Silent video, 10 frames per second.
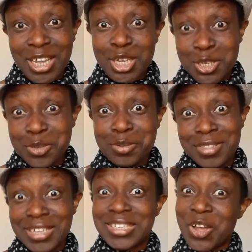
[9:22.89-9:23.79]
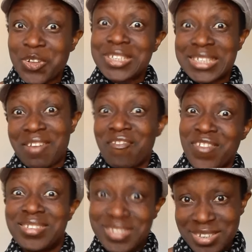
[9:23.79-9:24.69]
You, this
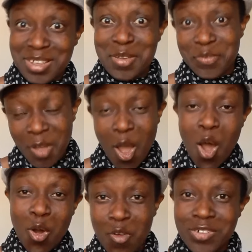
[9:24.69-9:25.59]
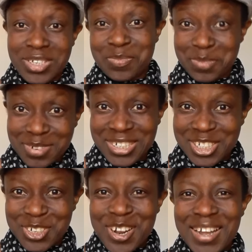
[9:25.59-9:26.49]
conservative, over
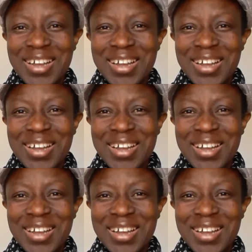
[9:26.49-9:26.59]
spiritual.